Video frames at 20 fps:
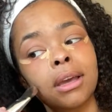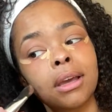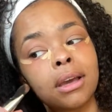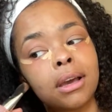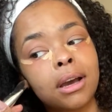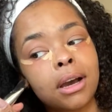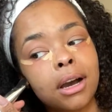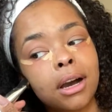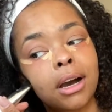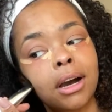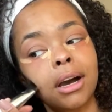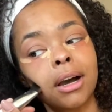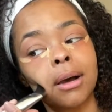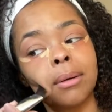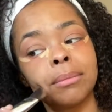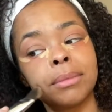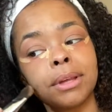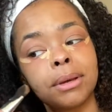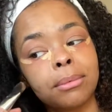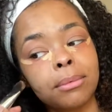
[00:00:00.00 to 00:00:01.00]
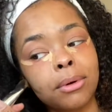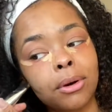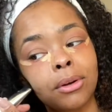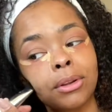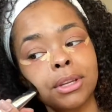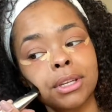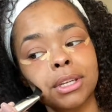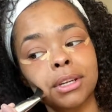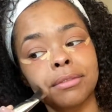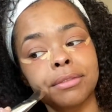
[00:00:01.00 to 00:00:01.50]
The only
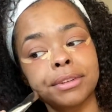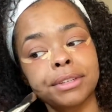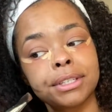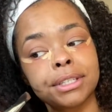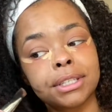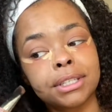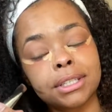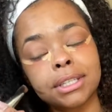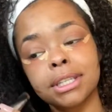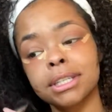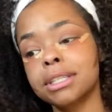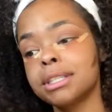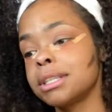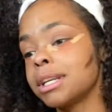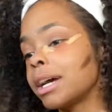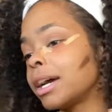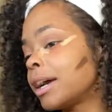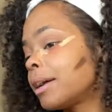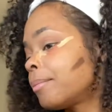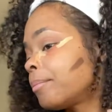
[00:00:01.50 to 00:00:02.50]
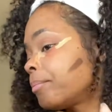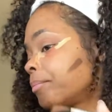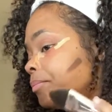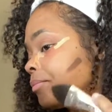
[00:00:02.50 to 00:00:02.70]
difference is this time,